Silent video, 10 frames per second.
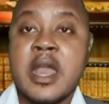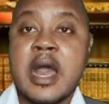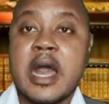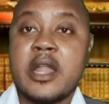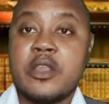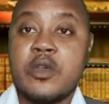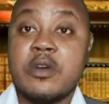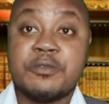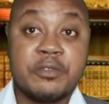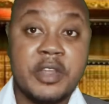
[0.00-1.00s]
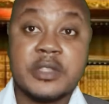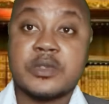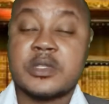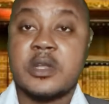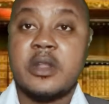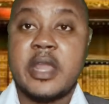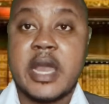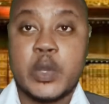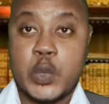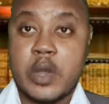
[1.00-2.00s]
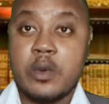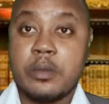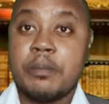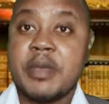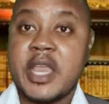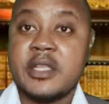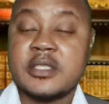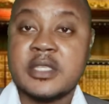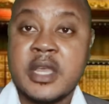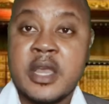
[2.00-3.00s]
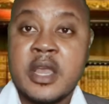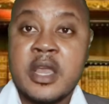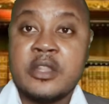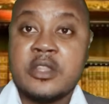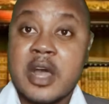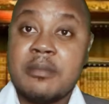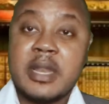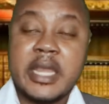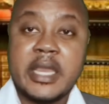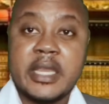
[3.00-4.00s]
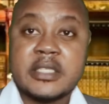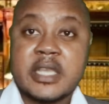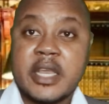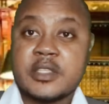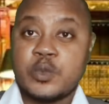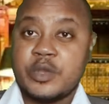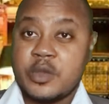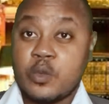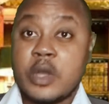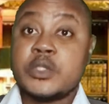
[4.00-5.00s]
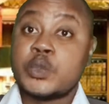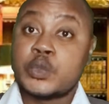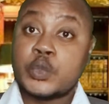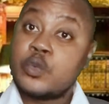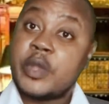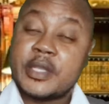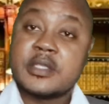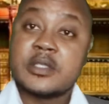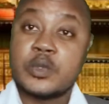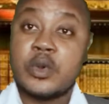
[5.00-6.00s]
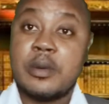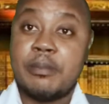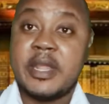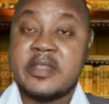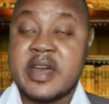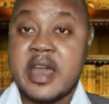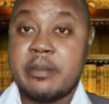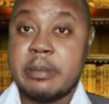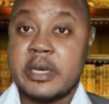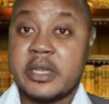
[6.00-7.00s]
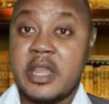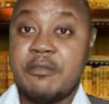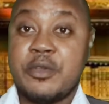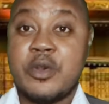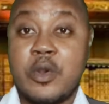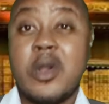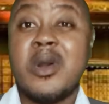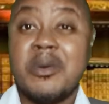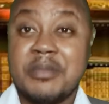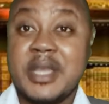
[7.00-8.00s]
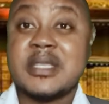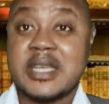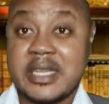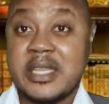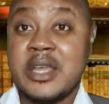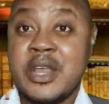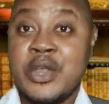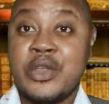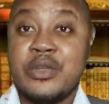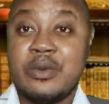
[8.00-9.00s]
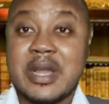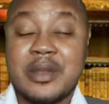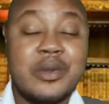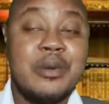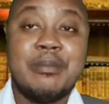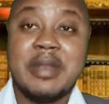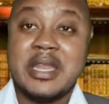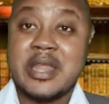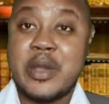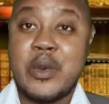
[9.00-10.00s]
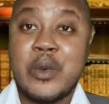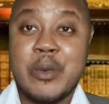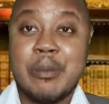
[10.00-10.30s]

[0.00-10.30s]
And you're free to study at your own pace. Normally, it takes within 1 to 2 weeks to complete that, but if you're committed, you can complete the whole